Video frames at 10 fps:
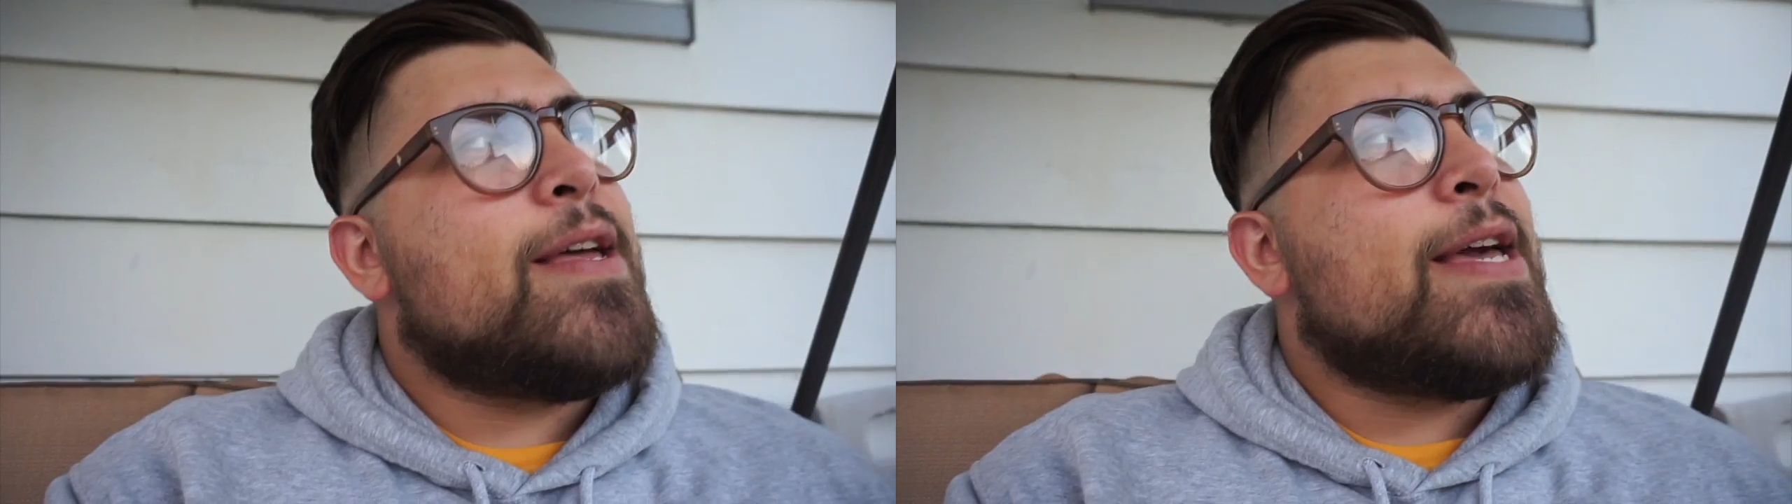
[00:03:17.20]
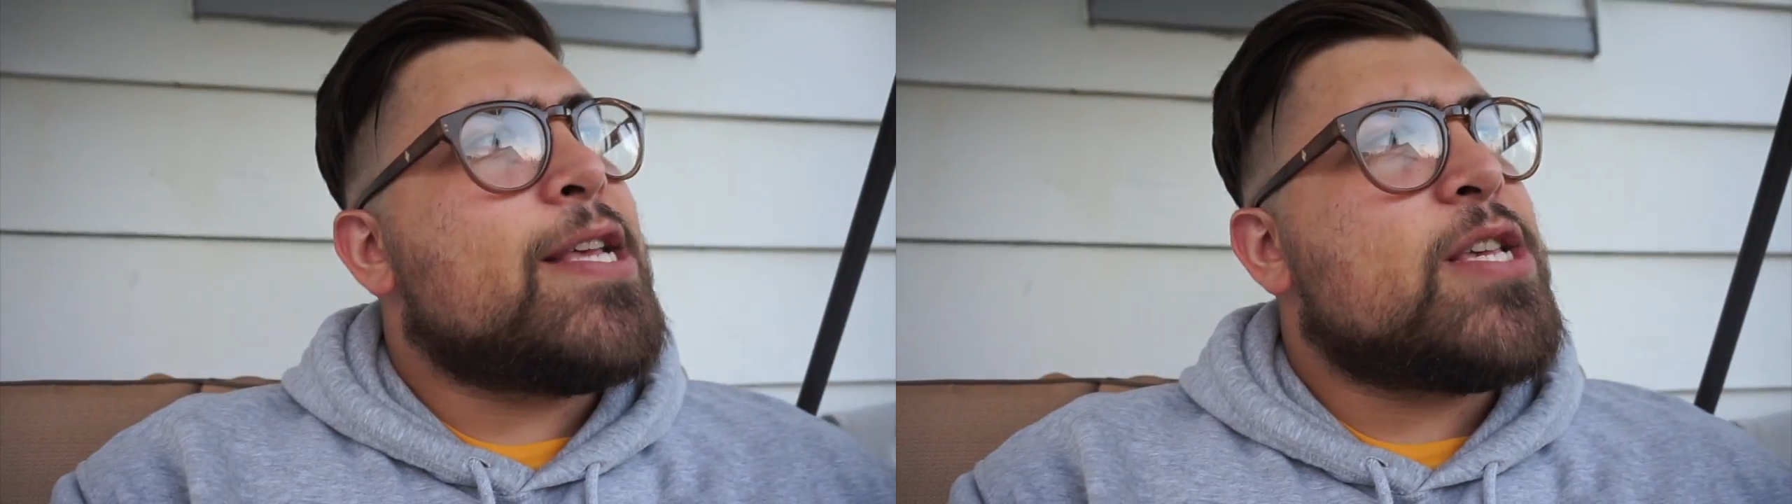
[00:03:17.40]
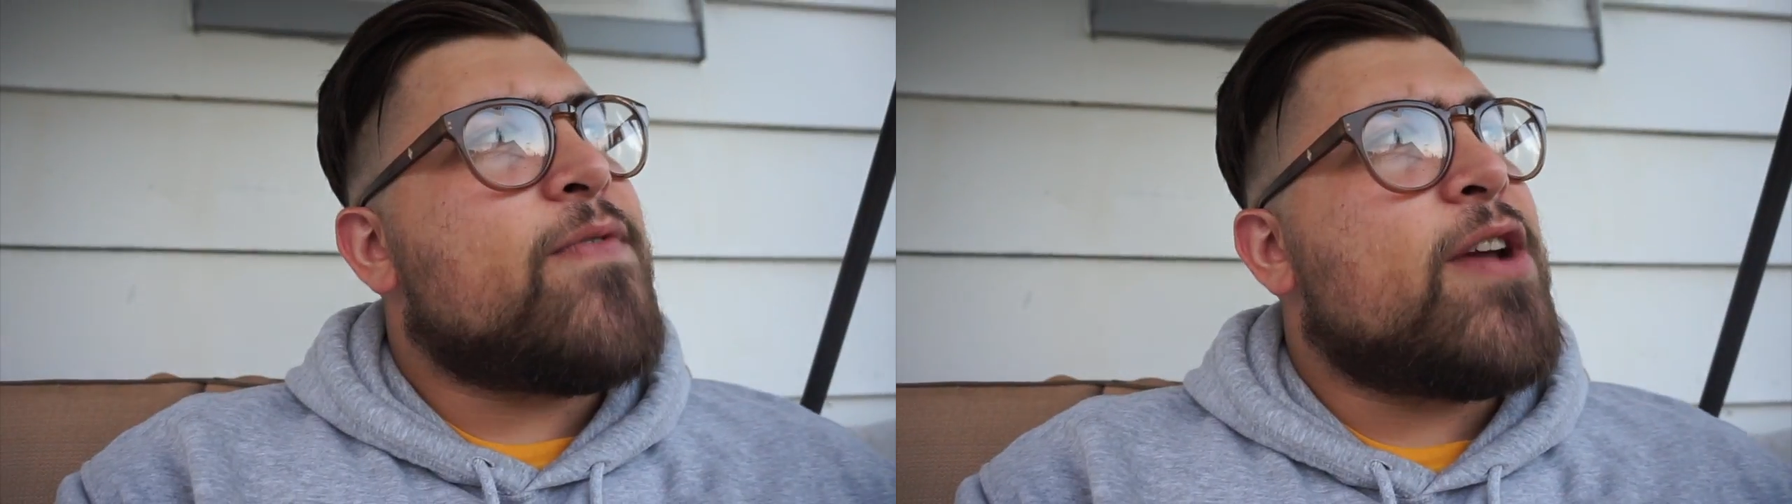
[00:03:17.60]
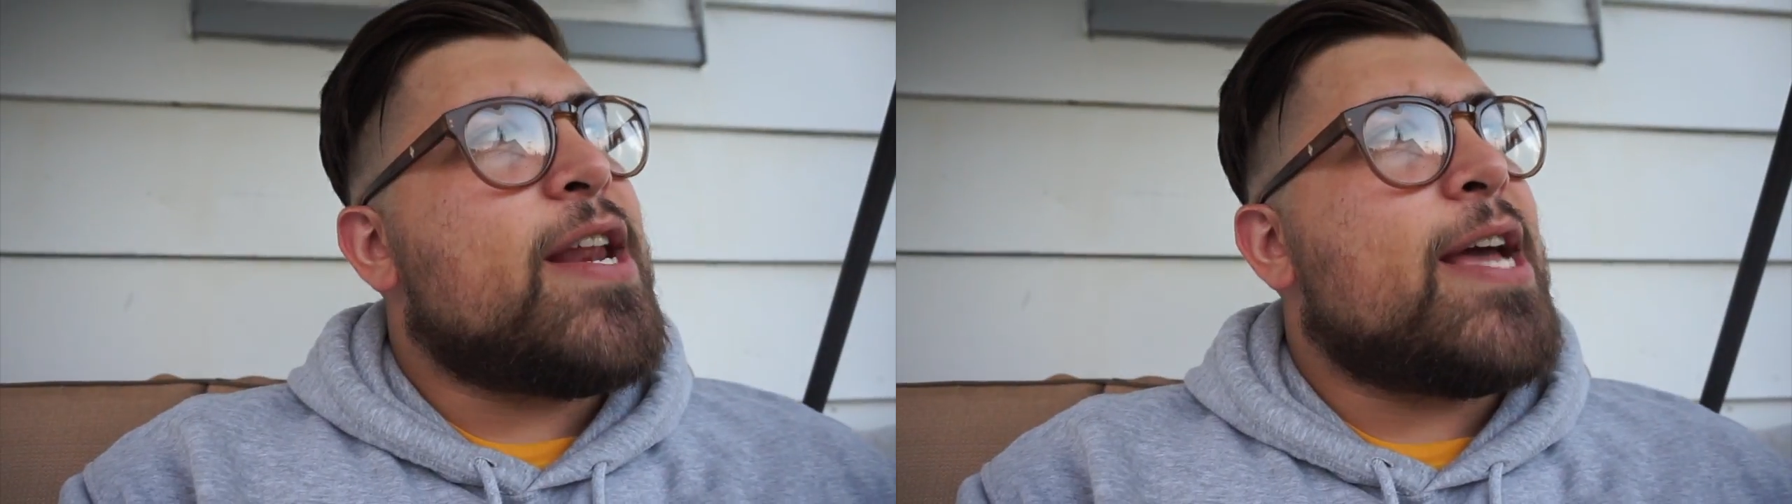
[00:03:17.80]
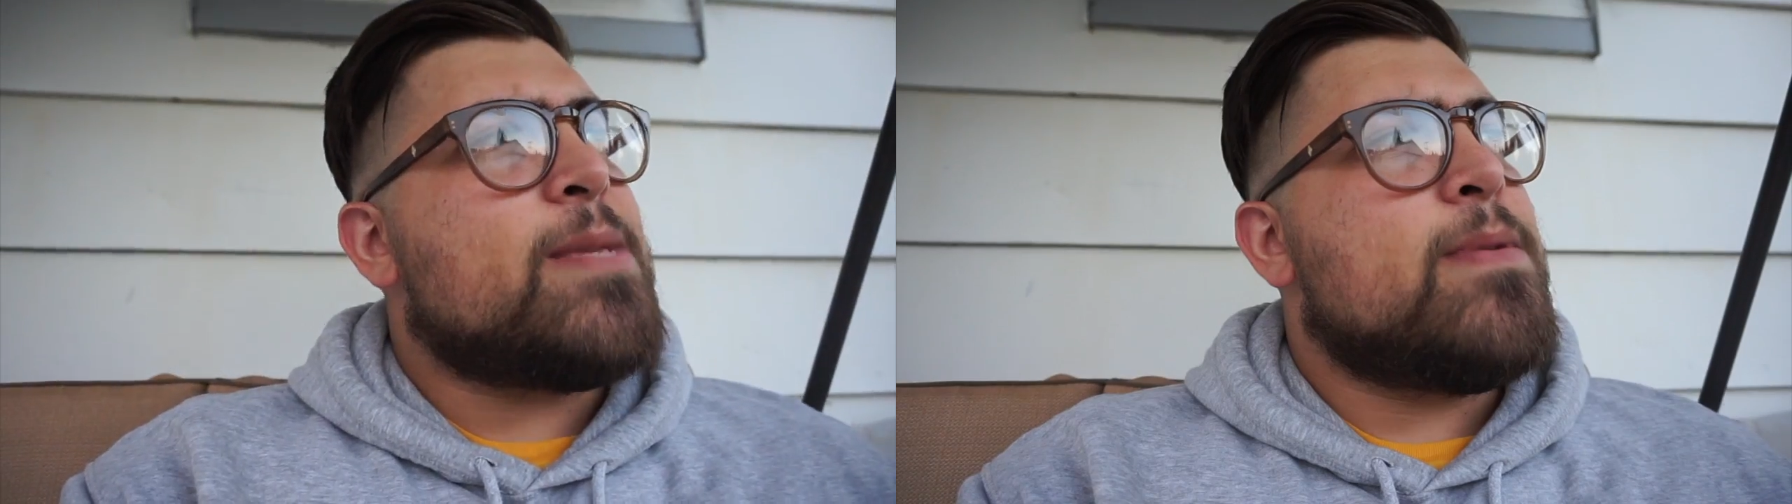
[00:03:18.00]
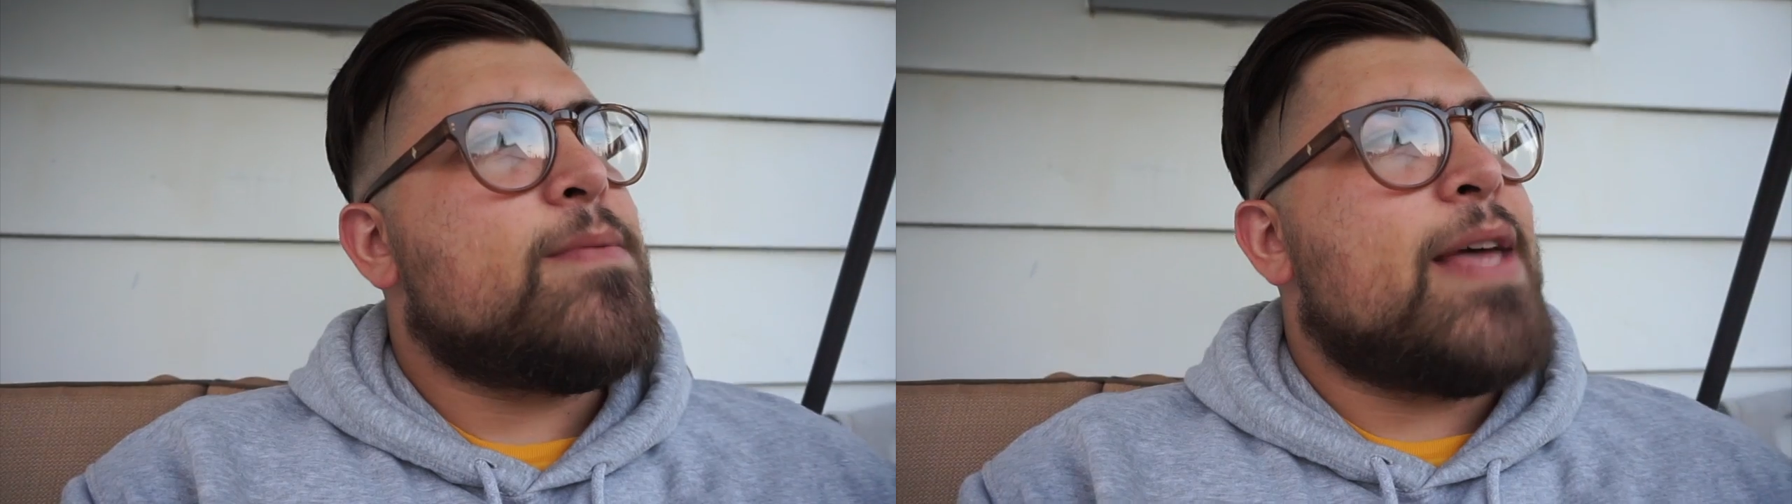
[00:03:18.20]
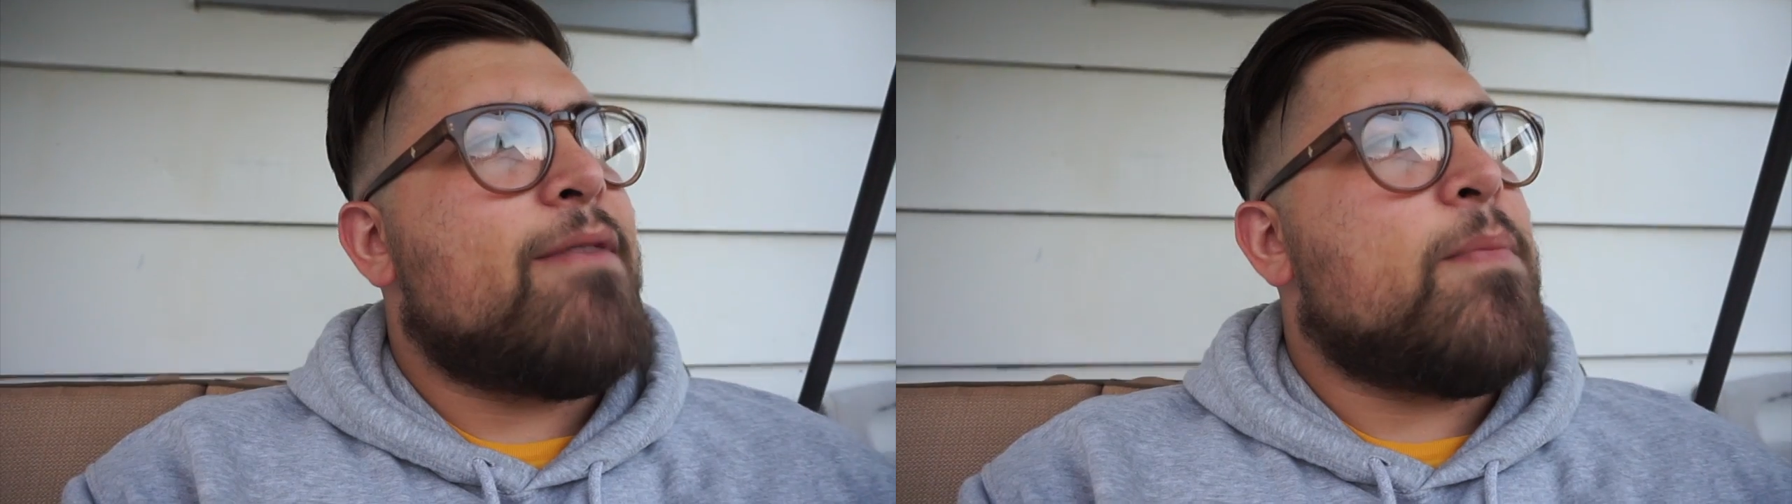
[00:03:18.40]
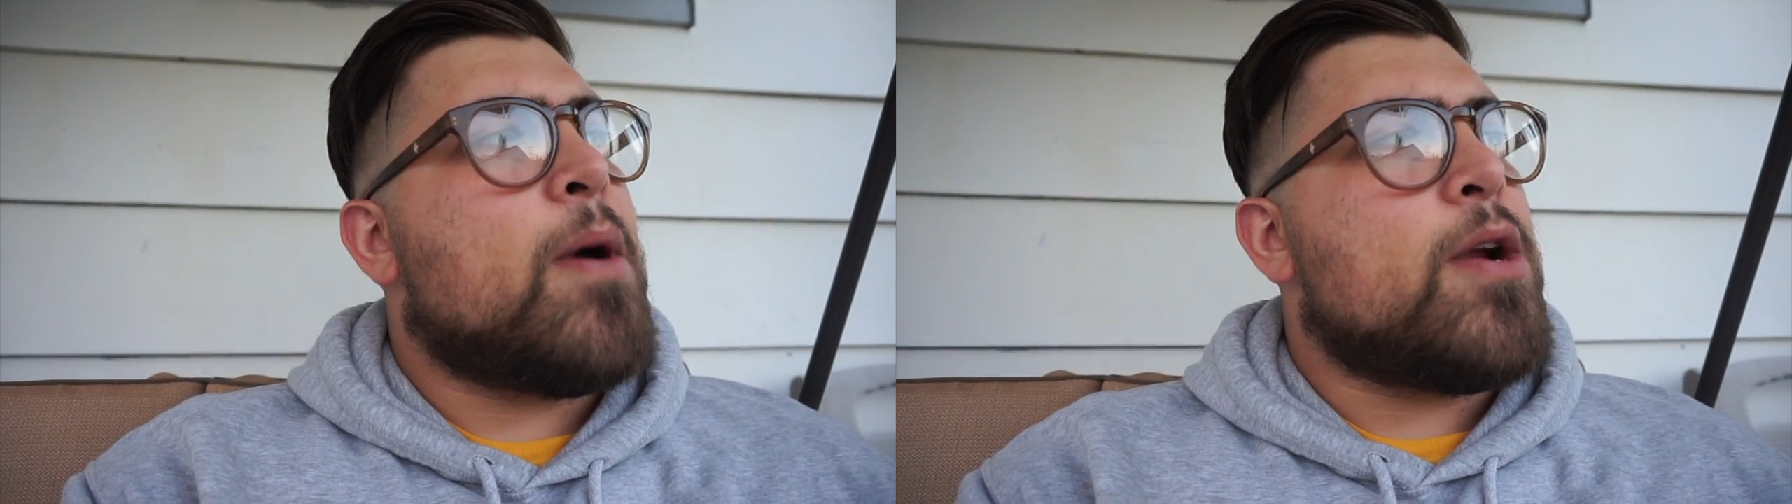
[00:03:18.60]
it's just very nice to be able to
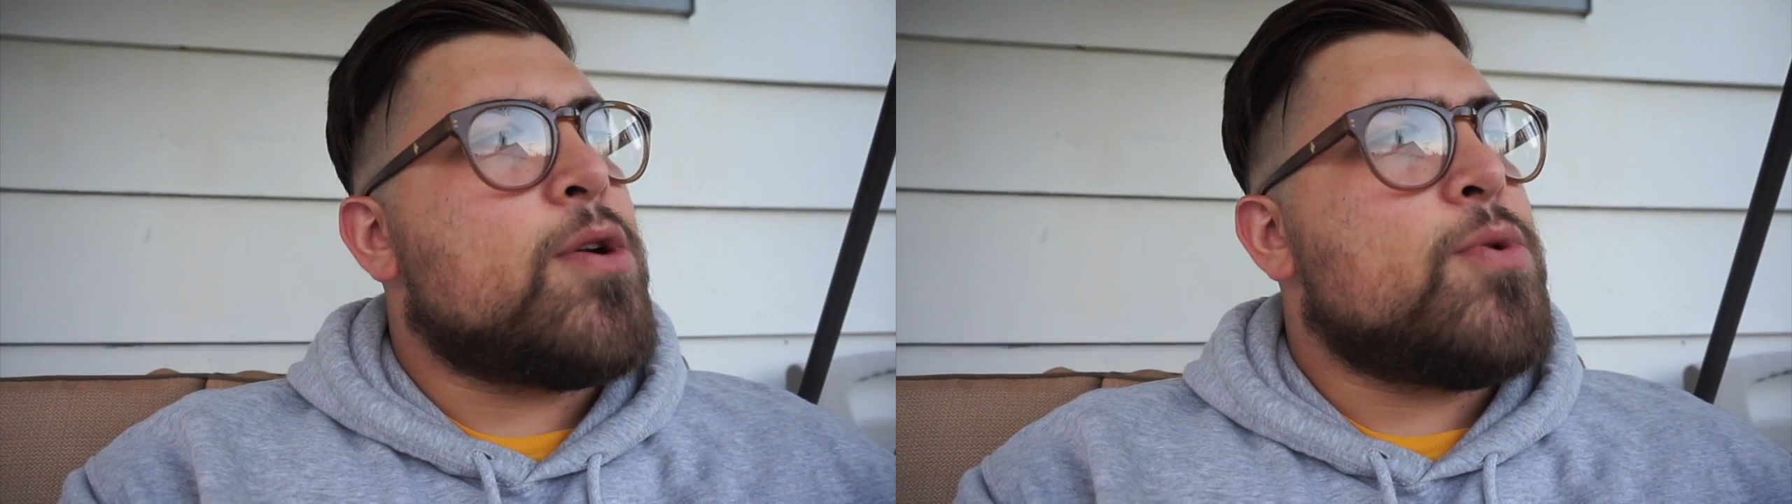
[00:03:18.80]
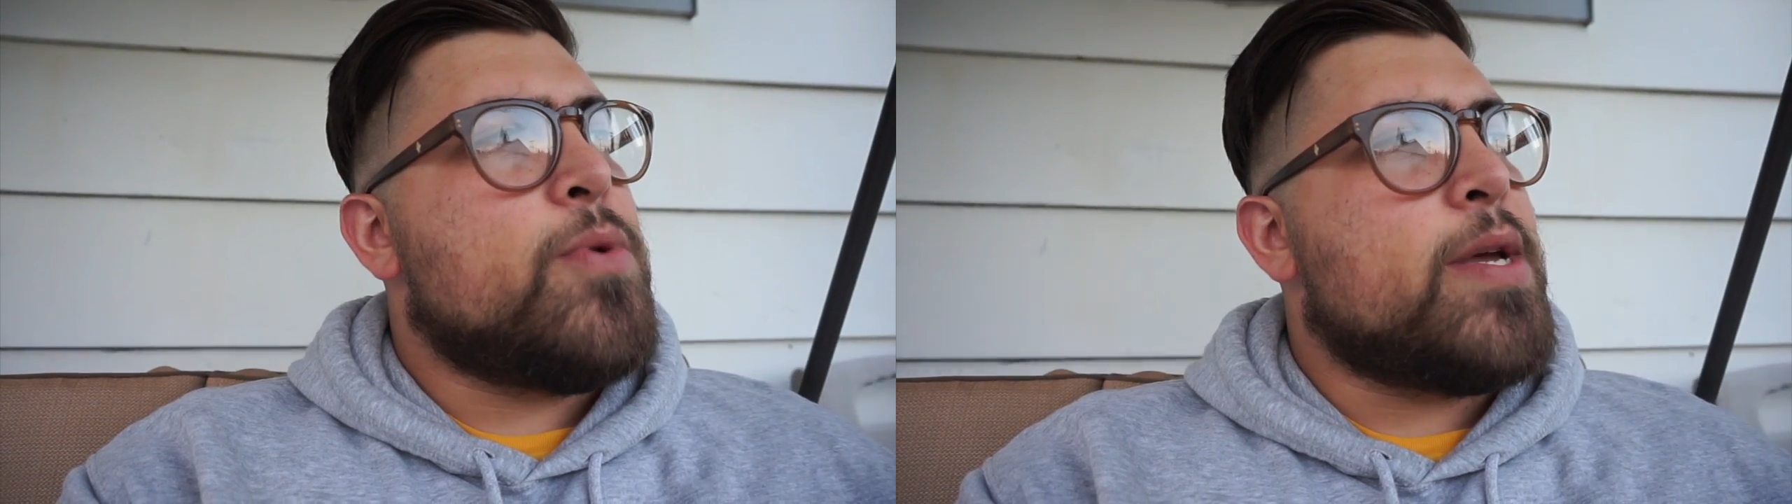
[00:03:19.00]
have a partner who